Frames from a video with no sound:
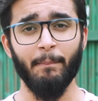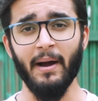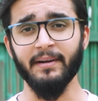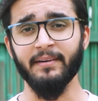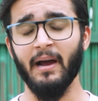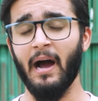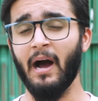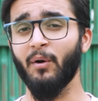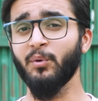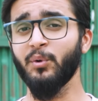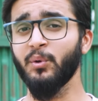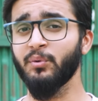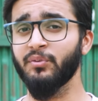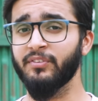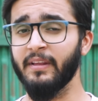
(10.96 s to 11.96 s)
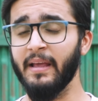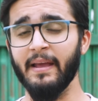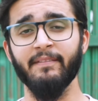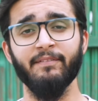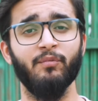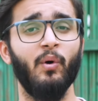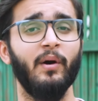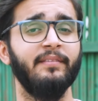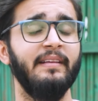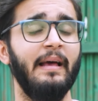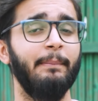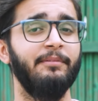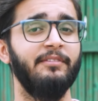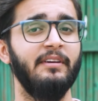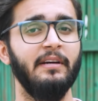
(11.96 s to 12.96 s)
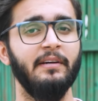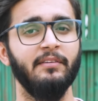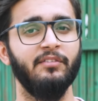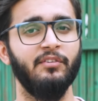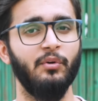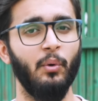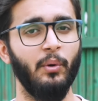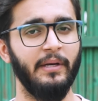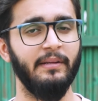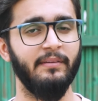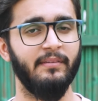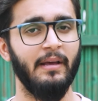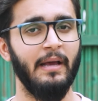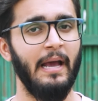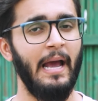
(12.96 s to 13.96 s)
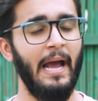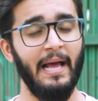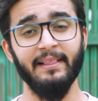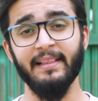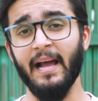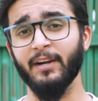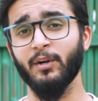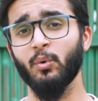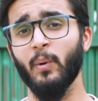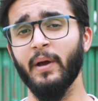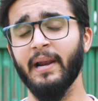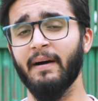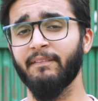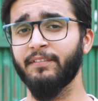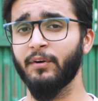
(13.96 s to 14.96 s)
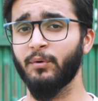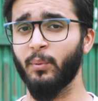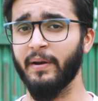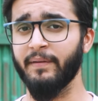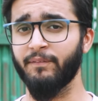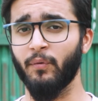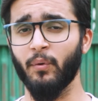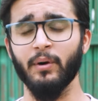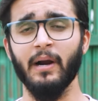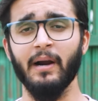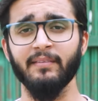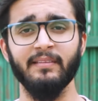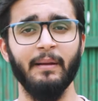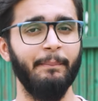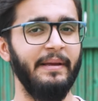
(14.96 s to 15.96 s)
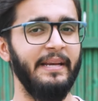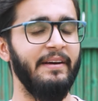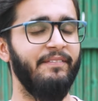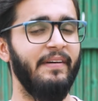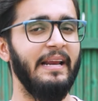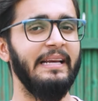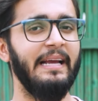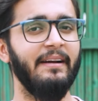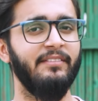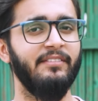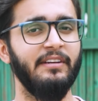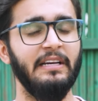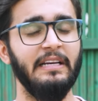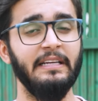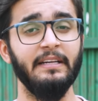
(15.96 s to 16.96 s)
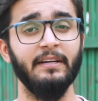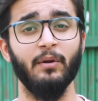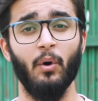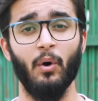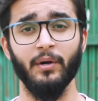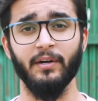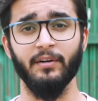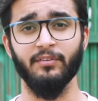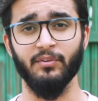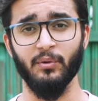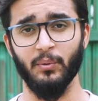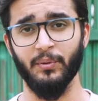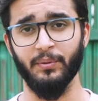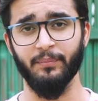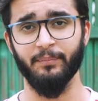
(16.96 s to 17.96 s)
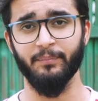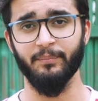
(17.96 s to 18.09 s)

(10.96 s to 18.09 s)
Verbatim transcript: But how do you save WhatsApp status stories? and that too when after 24 hours the media file gets deleted on its own.